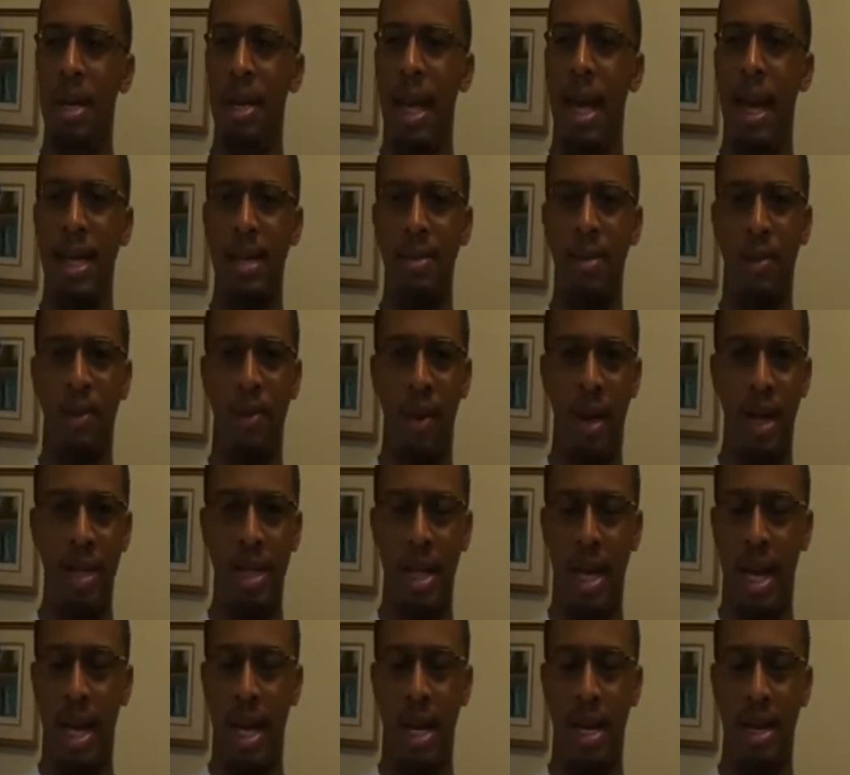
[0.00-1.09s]
the X-Men
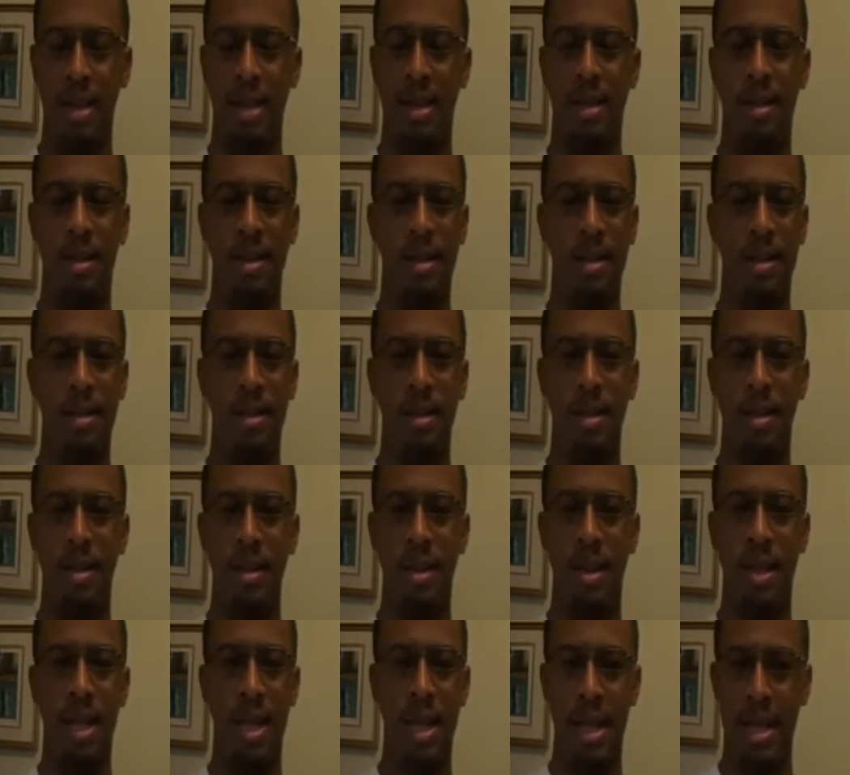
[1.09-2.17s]
franchise
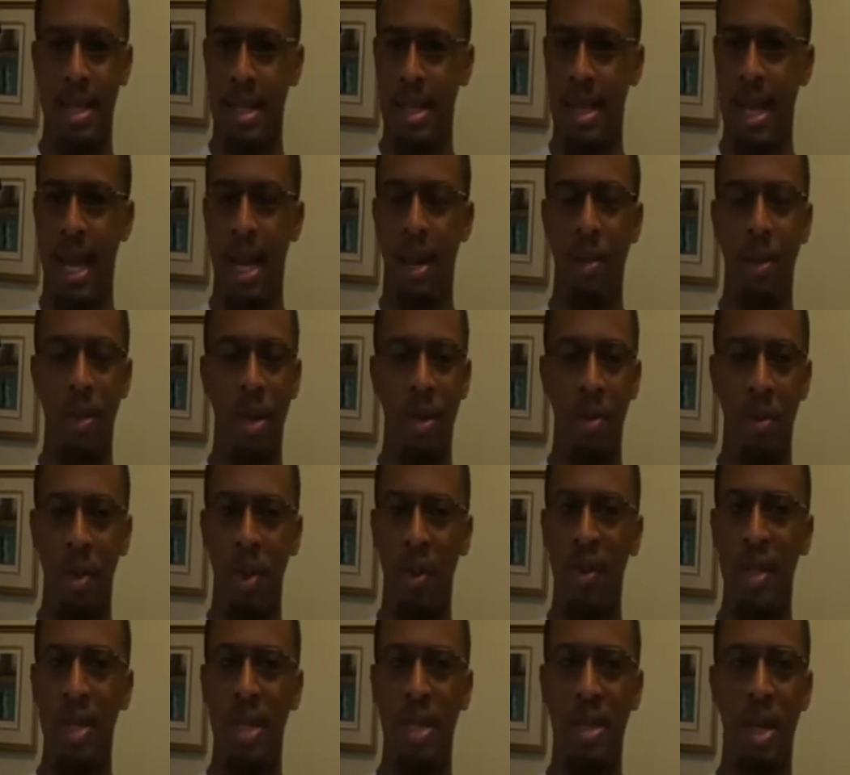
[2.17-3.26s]
to this date with the
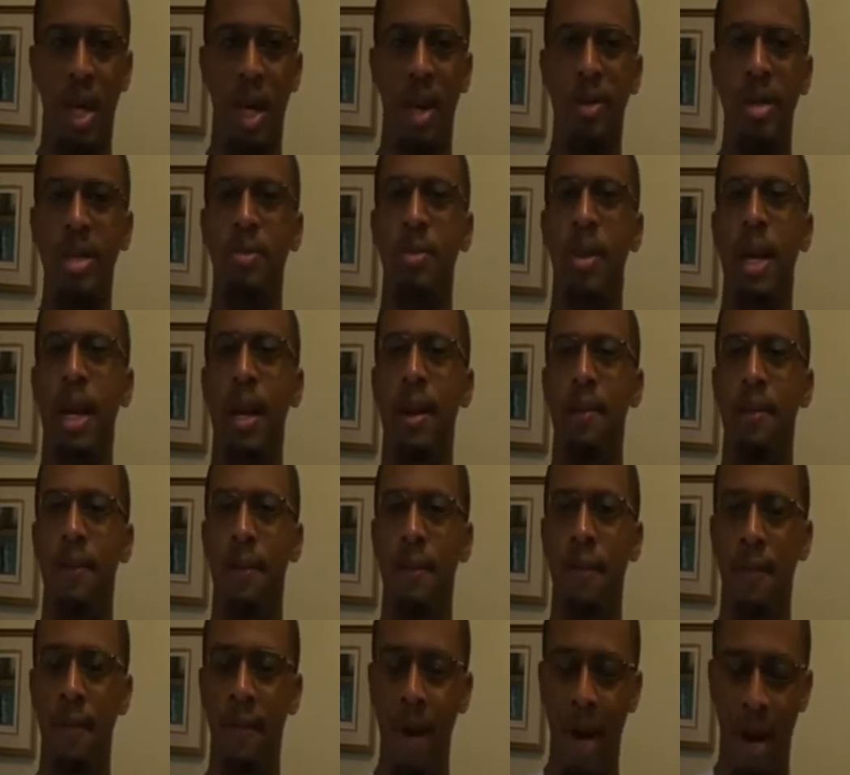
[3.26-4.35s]
movies has always played
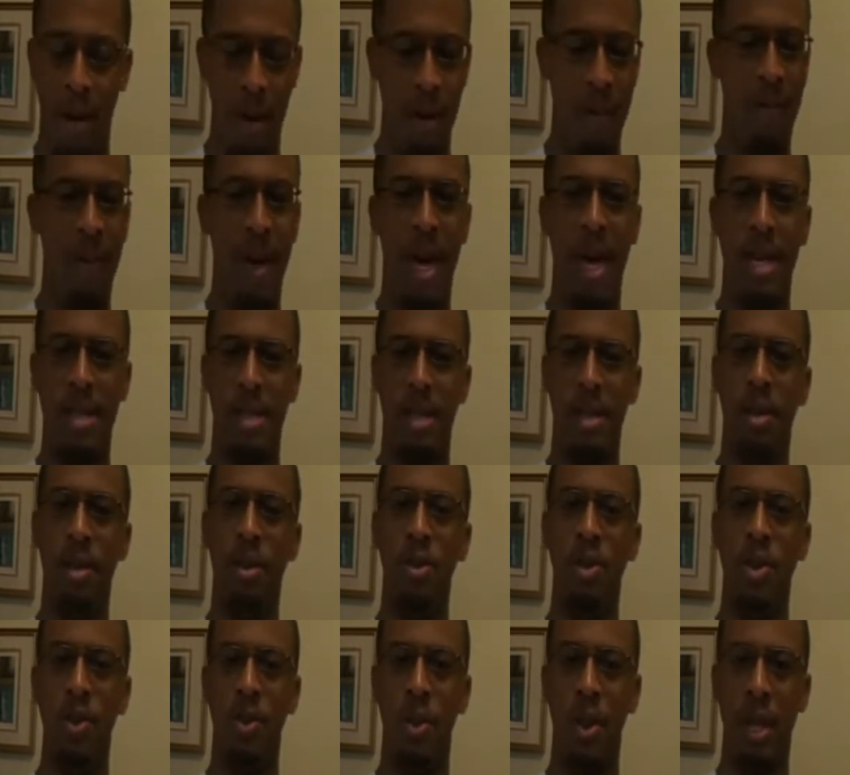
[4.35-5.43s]
very fast and
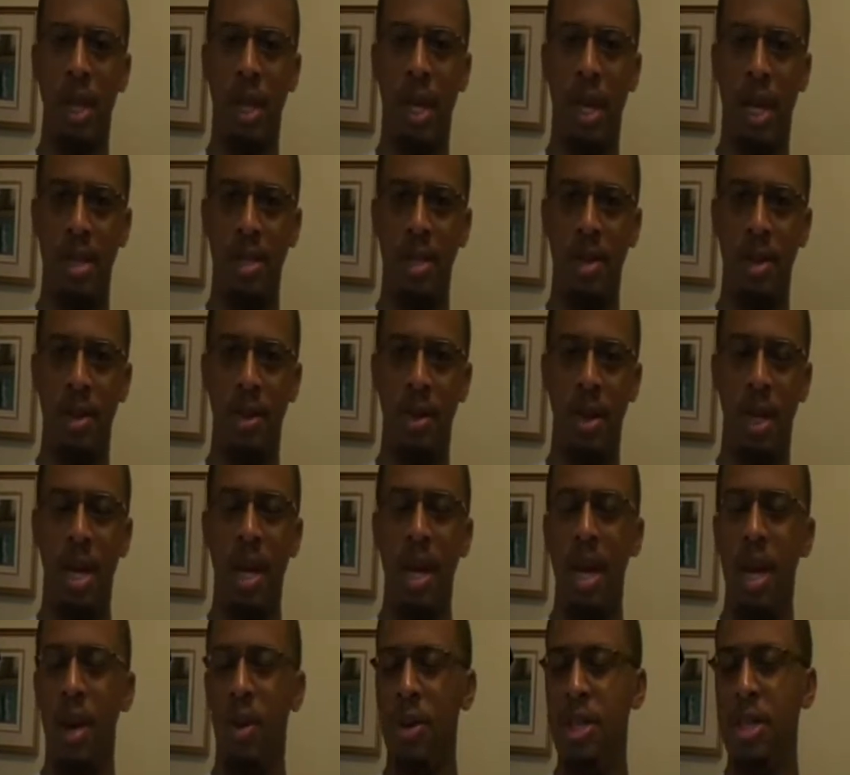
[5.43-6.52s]
loose with the continuity,
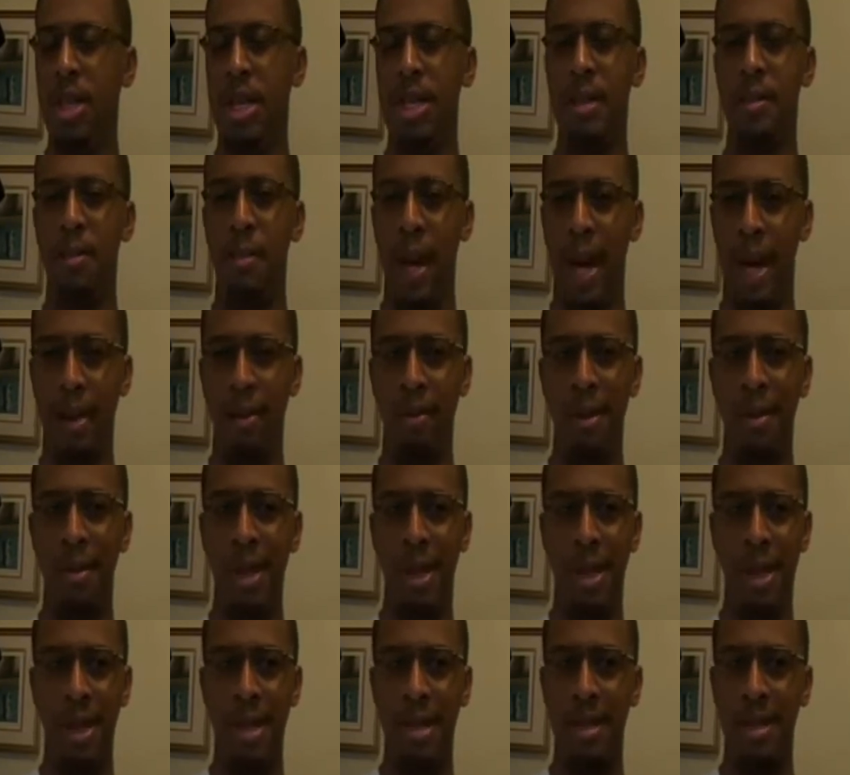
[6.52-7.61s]
which doesn't bother me
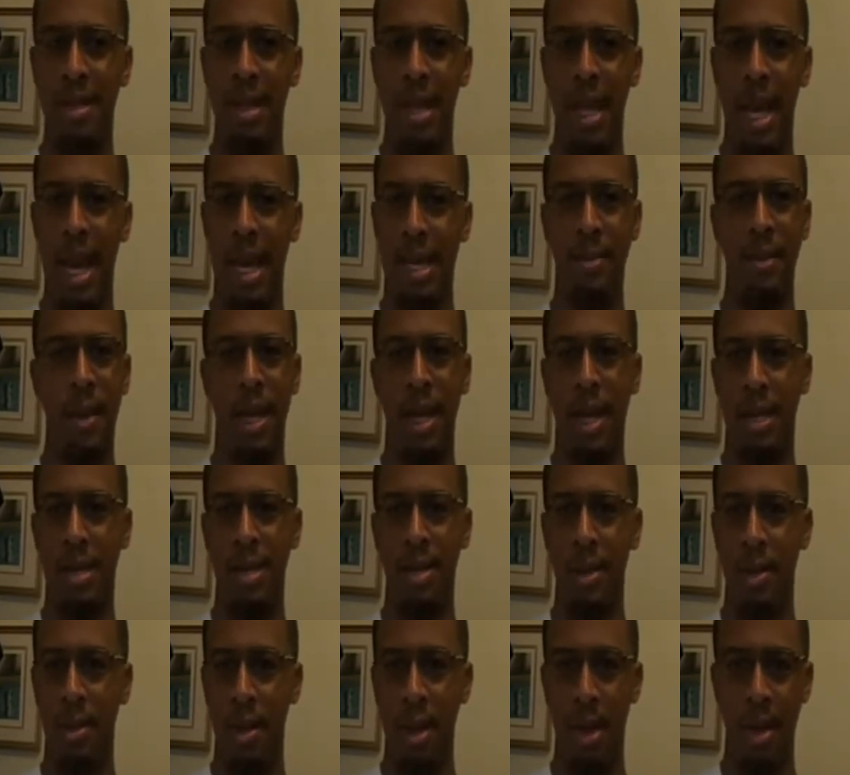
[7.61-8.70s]
because the X-Men
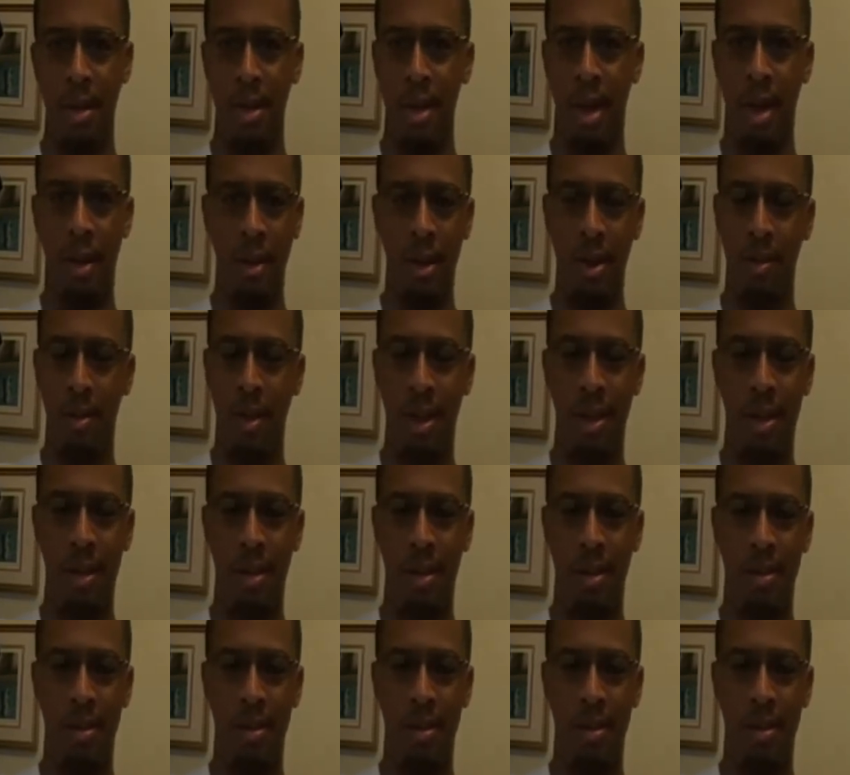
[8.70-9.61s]
continuity has always been